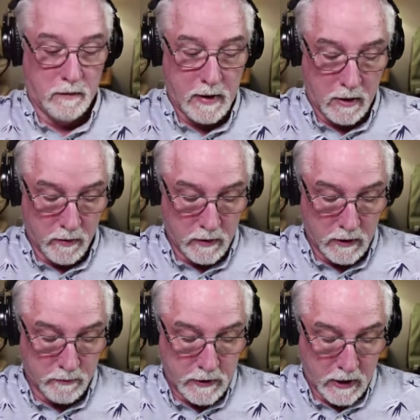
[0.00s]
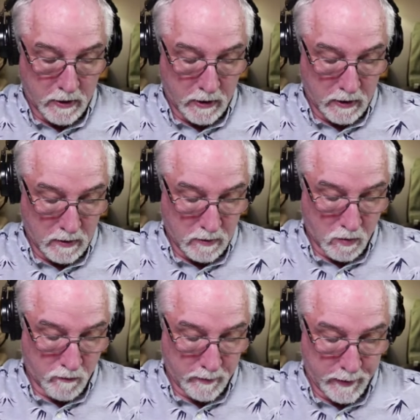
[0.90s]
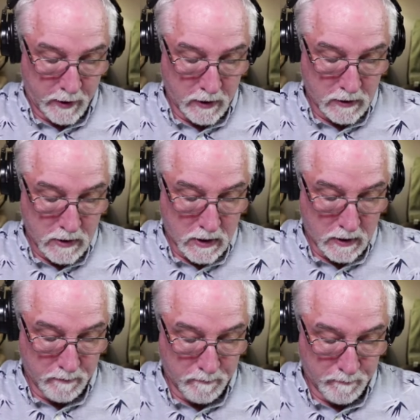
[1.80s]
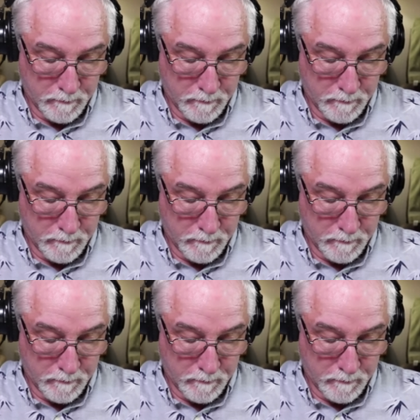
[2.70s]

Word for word: that'll end up tearing over a period of time.